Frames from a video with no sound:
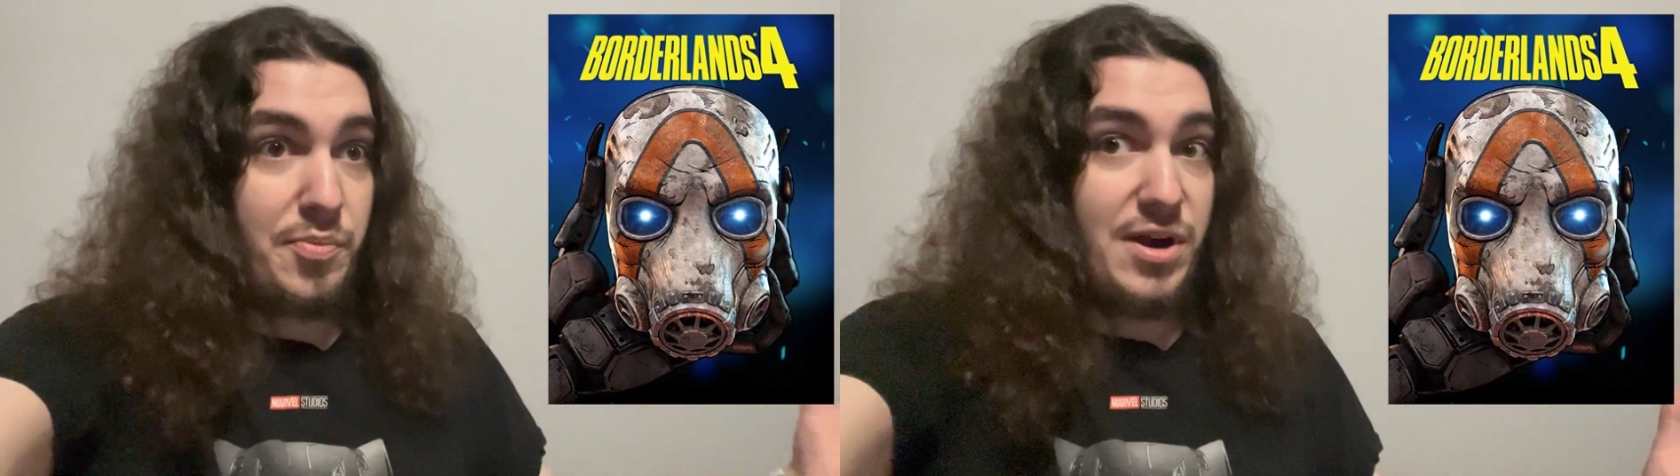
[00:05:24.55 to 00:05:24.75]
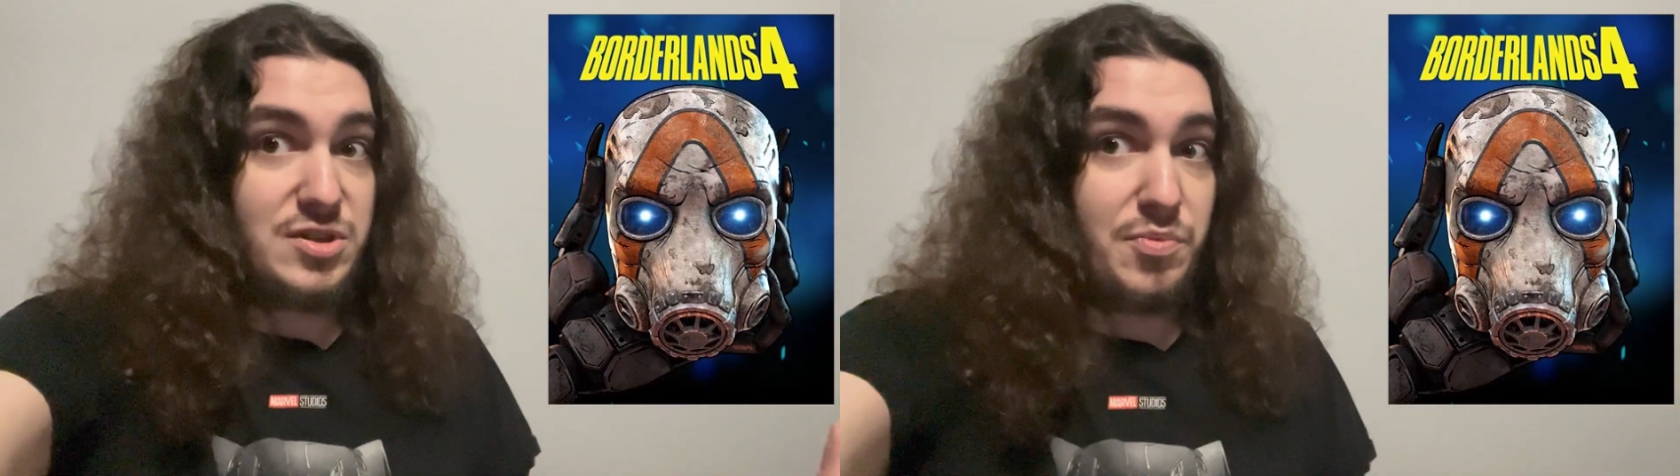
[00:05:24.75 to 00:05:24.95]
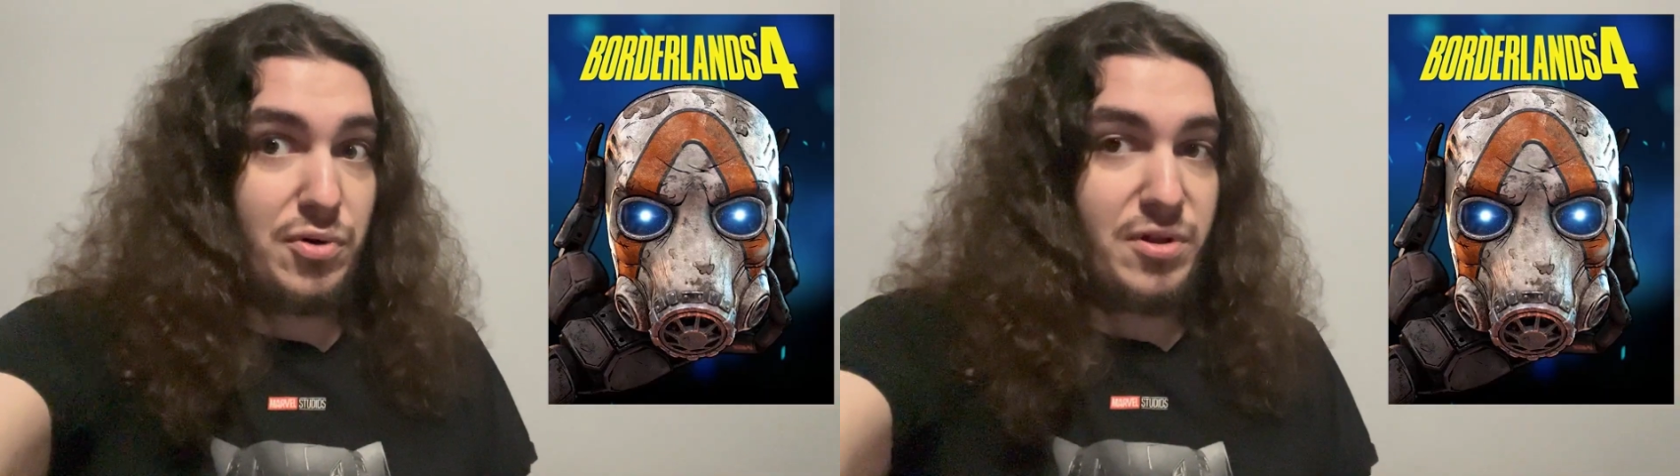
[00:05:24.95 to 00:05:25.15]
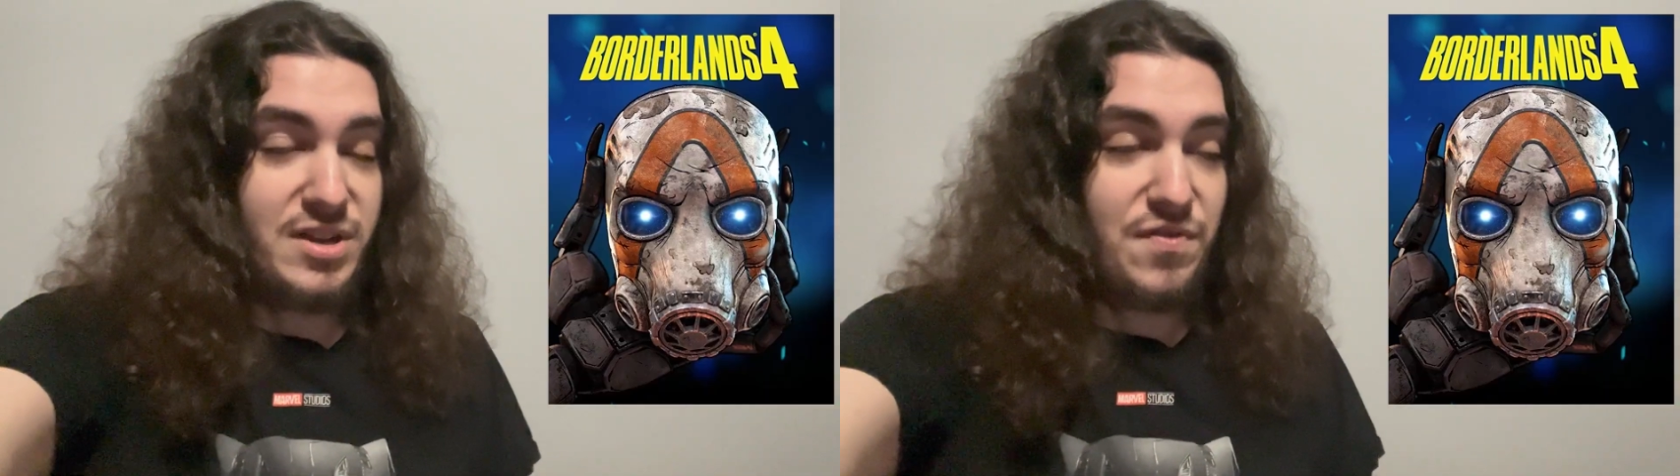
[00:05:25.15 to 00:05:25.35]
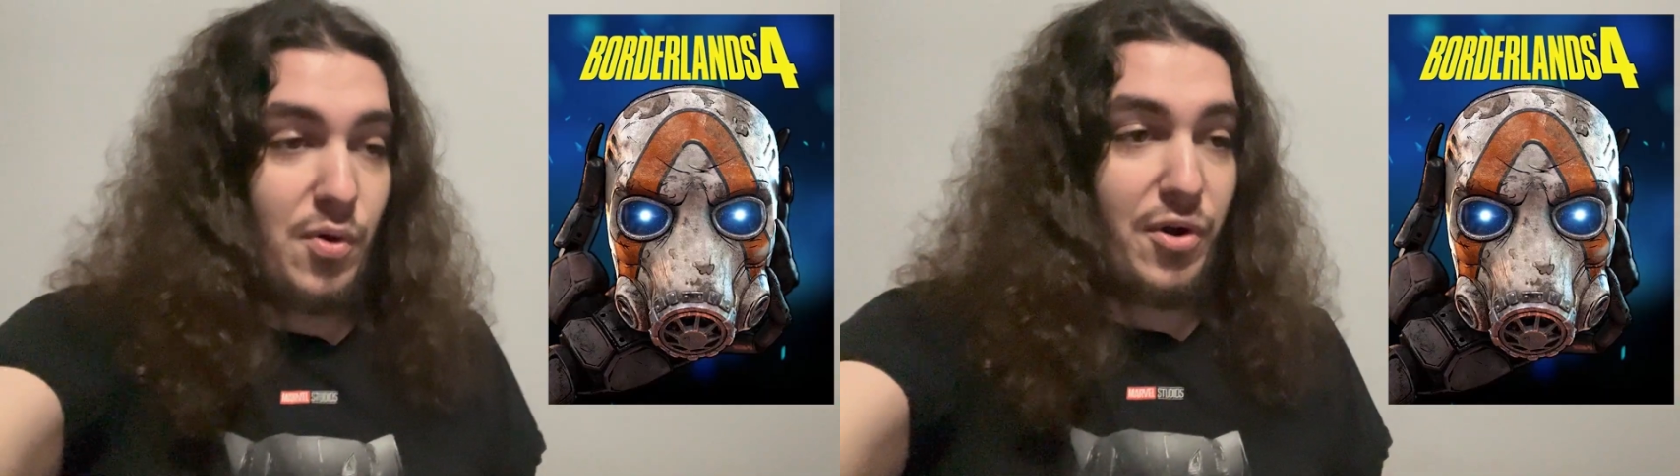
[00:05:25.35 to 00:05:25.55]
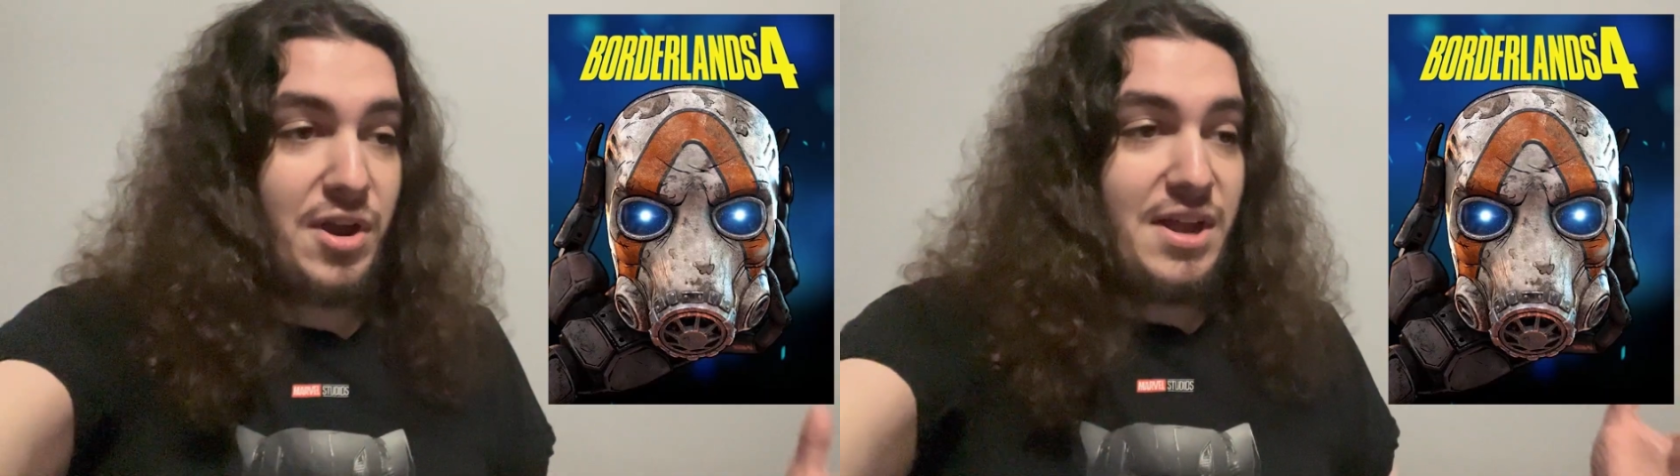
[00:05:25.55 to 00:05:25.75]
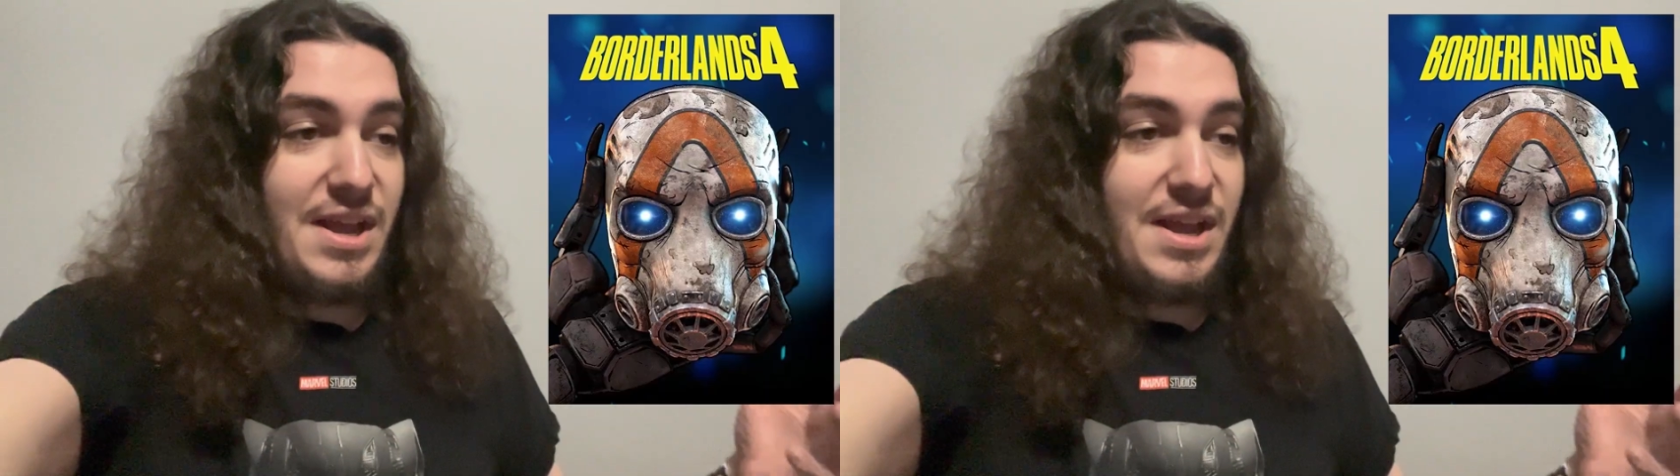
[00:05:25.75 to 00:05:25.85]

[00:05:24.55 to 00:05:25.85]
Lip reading: price of Borderlands 4,